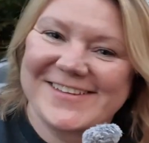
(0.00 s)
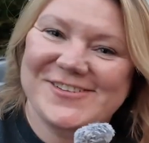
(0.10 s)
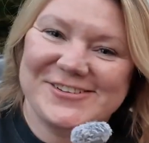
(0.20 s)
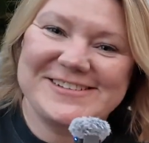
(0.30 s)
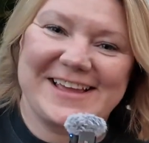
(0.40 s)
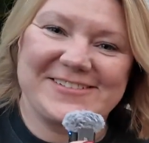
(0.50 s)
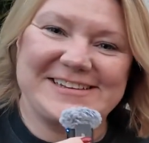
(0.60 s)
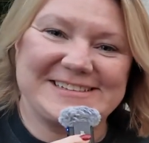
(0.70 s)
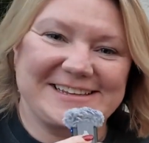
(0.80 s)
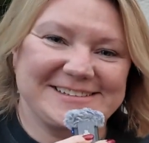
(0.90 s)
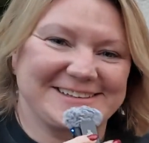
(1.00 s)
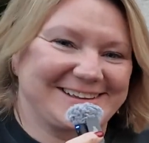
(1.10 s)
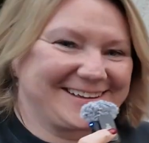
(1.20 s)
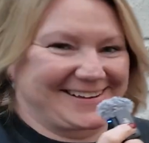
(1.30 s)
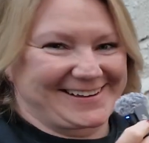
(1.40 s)
John's 76
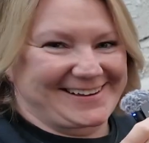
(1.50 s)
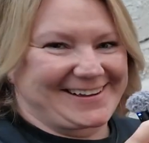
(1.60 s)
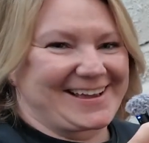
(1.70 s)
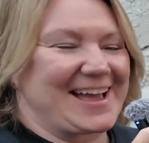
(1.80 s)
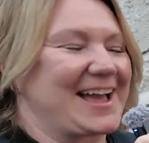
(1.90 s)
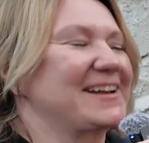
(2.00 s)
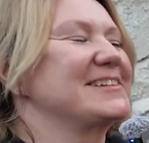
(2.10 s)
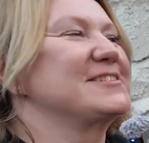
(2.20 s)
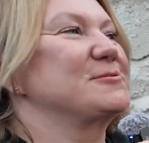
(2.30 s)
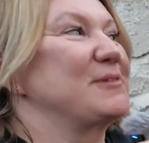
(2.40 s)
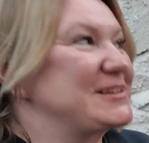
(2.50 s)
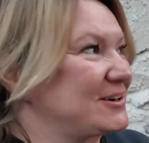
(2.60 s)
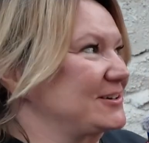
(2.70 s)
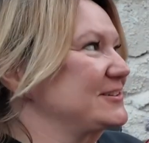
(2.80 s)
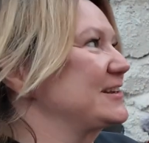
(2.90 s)
and a
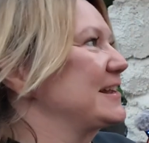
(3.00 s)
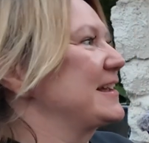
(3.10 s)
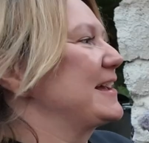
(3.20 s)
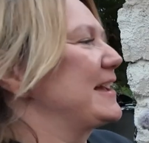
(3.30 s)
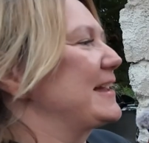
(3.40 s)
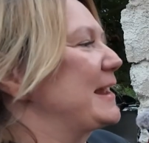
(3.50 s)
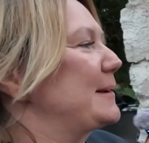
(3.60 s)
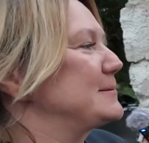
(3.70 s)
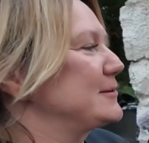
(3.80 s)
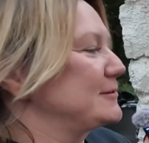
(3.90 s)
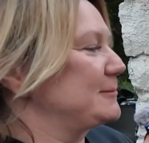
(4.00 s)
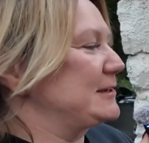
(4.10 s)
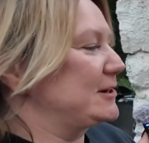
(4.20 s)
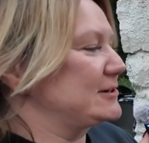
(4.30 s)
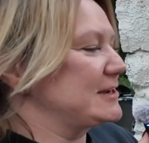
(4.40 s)
sweetheart, an absolute
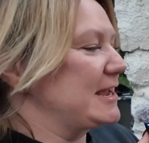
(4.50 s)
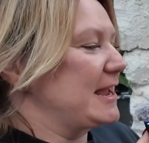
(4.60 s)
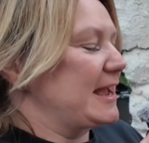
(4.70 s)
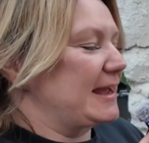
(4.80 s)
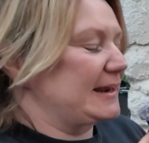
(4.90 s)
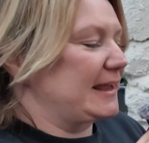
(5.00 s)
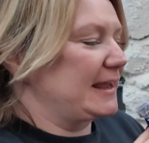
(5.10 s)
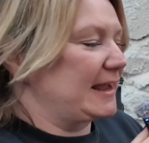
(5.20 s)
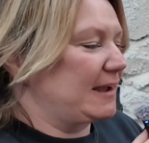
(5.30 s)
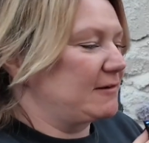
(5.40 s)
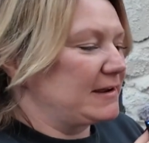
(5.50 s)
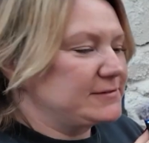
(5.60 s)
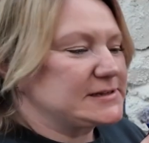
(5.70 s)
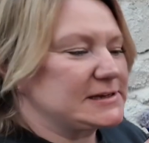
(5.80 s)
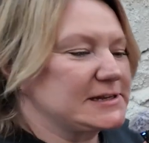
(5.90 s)
sweetheart. And I
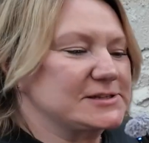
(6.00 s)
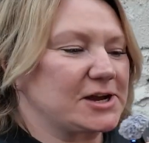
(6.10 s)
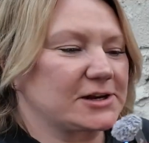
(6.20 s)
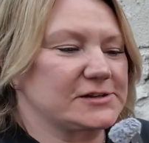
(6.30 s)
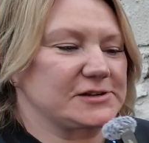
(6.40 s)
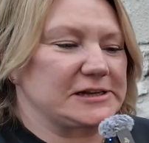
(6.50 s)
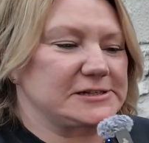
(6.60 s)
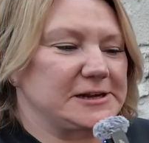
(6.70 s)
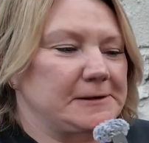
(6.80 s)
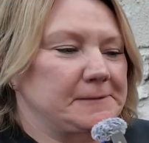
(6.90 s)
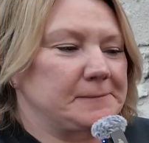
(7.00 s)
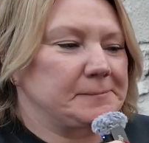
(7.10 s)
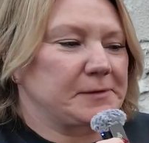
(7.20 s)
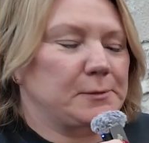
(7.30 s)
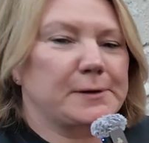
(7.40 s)
arrived at his cottage at
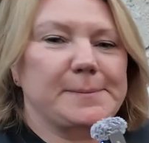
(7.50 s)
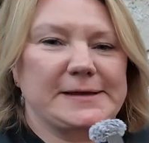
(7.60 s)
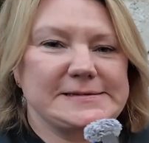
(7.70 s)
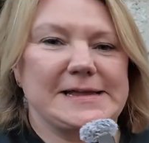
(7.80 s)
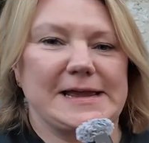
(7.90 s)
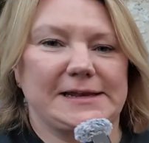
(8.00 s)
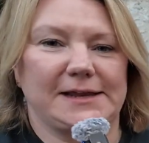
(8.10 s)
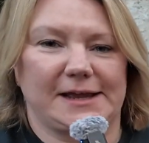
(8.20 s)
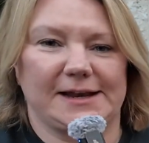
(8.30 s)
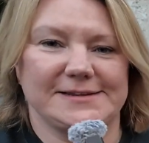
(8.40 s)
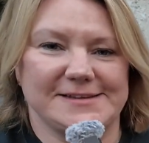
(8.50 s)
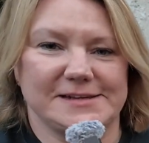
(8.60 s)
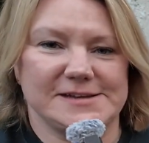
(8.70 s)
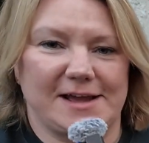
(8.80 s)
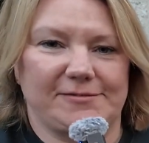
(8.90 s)
9:15 and I
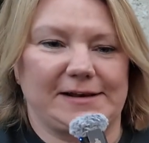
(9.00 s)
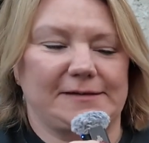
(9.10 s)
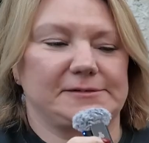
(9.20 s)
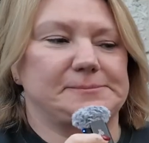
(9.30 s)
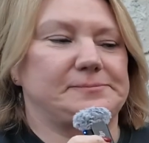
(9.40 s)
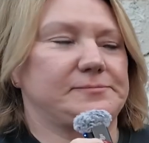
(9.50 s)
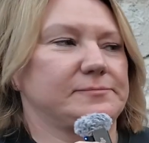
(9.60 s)
stayed 11:30.